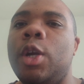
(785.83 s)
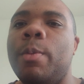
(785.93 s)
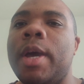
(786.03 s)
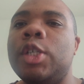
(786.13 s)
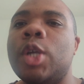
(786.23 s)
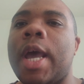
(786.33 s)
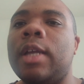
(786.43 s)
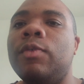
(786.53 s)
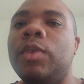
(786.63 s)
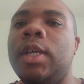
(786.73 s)
No manager
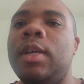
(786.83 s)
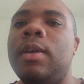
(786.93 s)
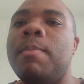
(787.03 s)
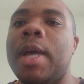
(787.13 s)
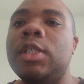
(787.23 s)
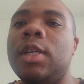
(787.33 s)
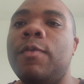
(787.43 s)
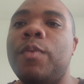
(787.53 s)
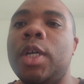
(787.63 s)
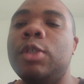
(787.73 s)
actively managing
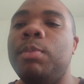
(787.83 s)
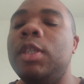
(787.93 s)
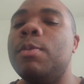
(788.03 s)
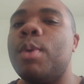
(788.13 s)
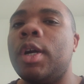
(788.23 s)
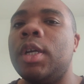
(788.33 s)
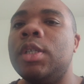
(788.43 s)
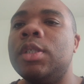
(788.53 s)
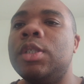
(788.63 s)
the fund to beat the market